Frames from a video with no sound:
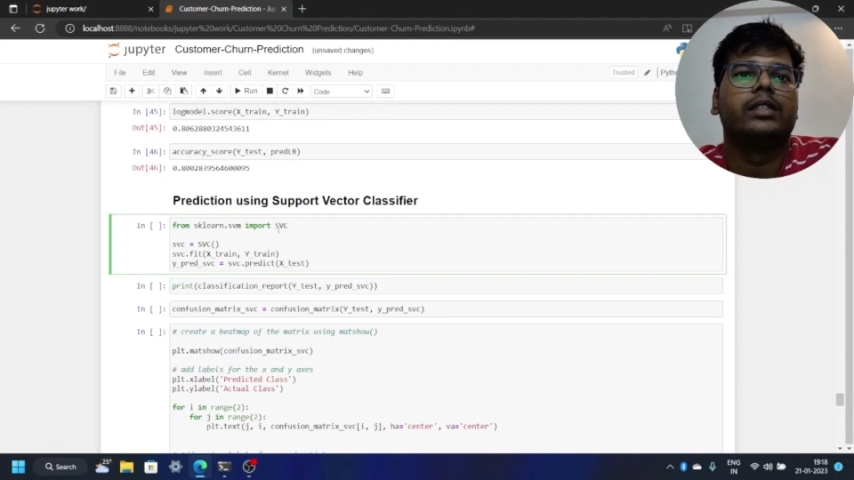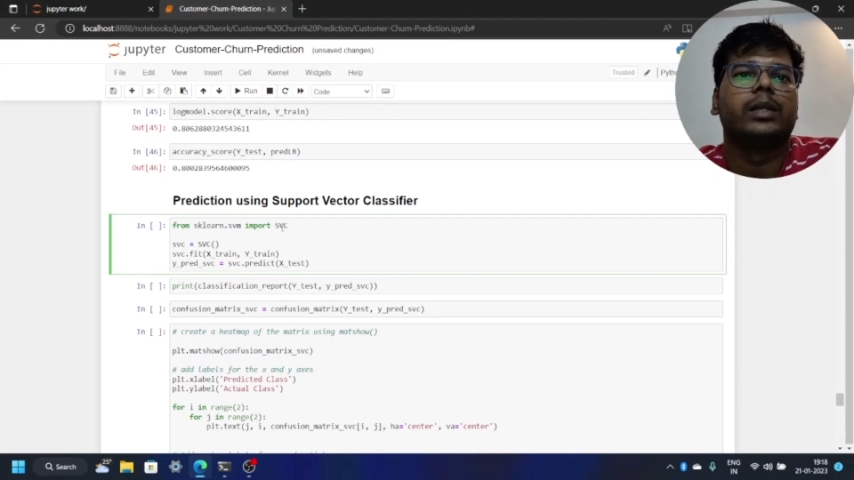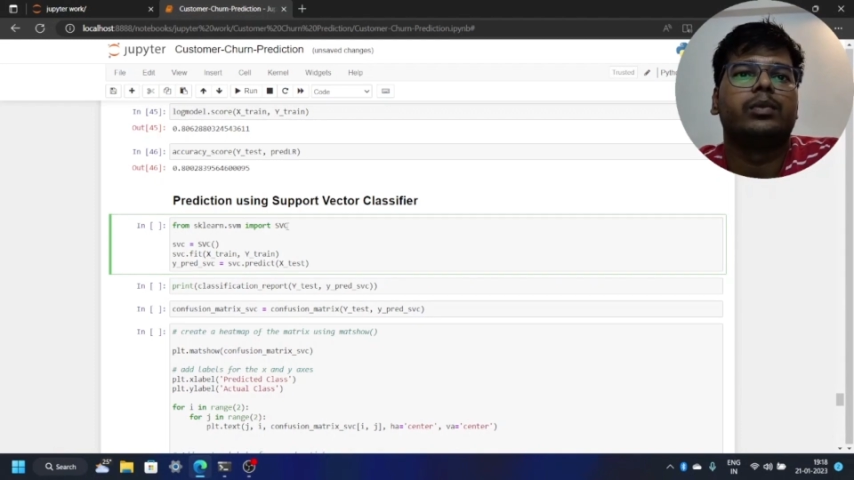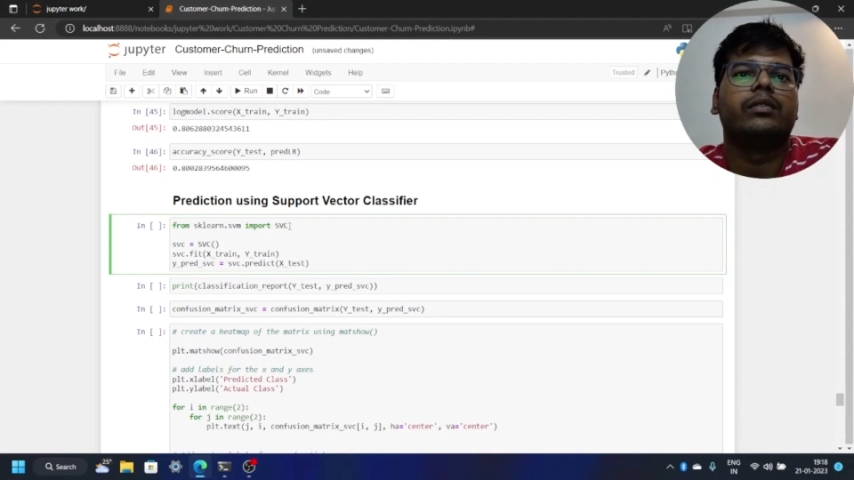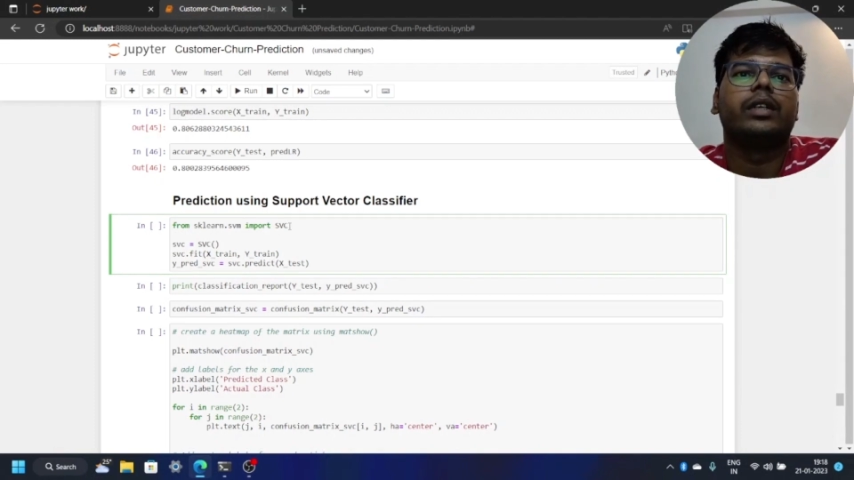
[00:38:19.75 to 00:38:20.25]

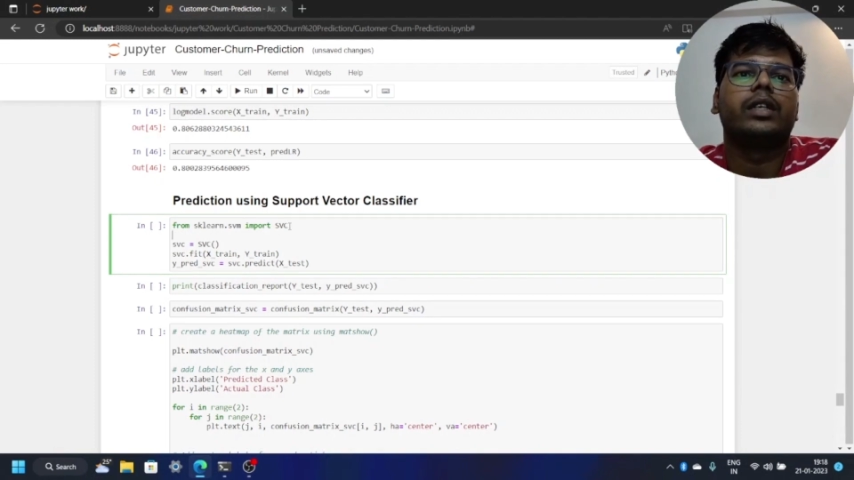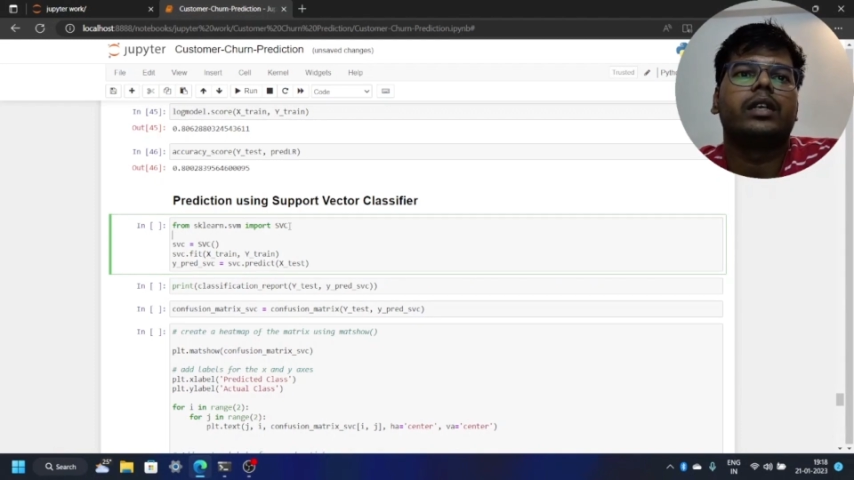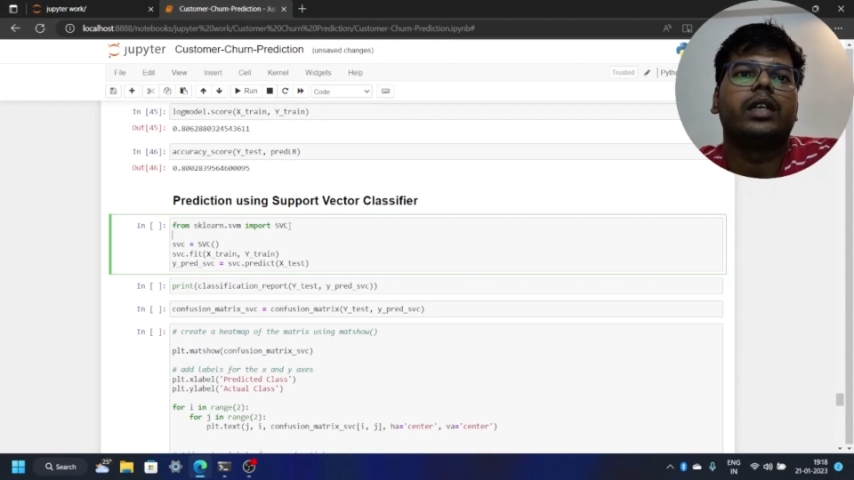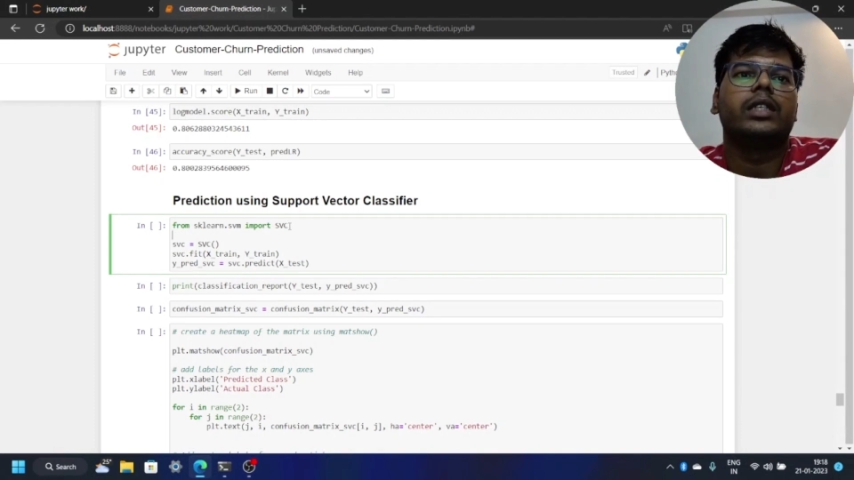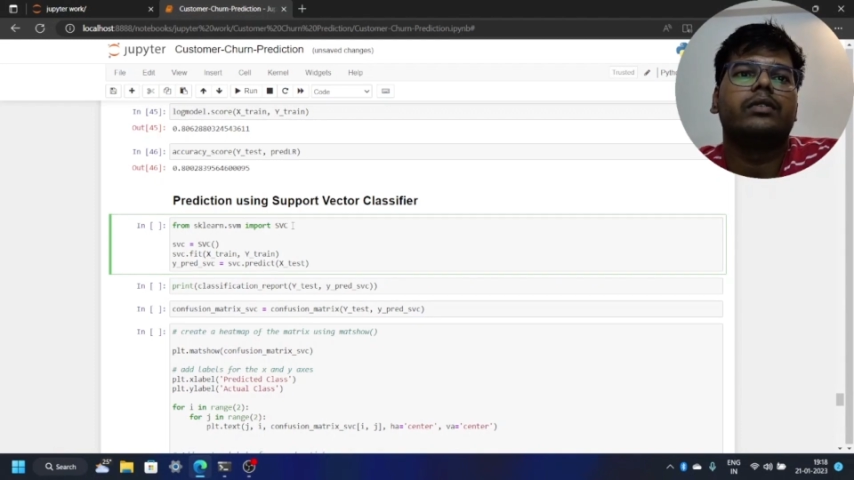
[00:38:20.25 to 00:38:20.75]
support vector
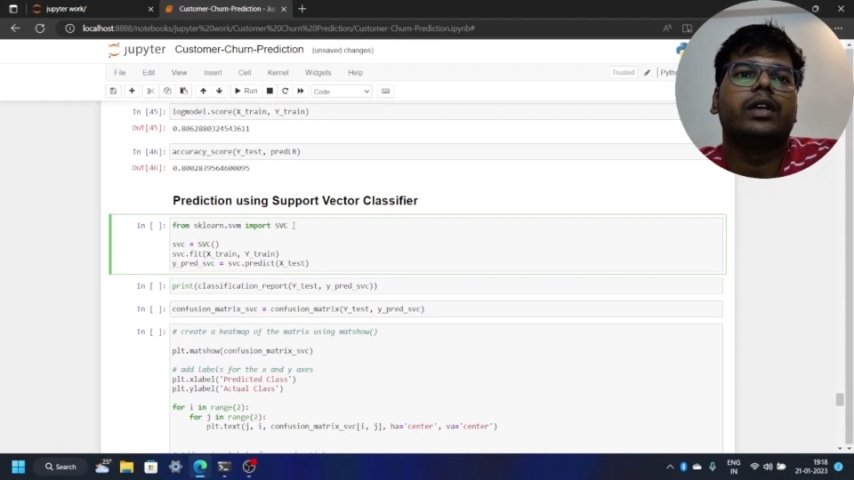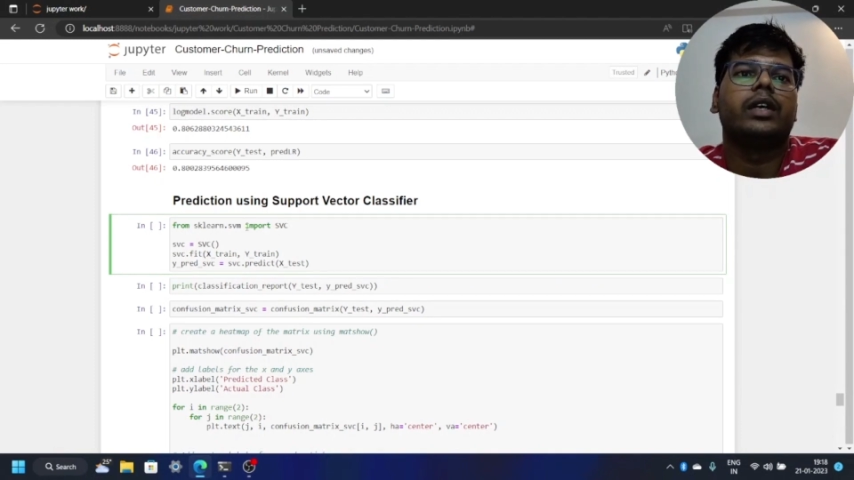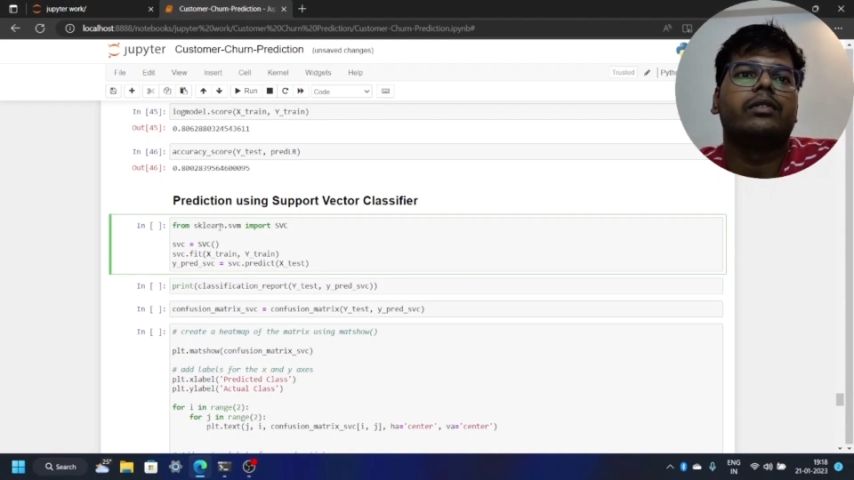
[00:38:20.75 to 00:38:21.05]
classifier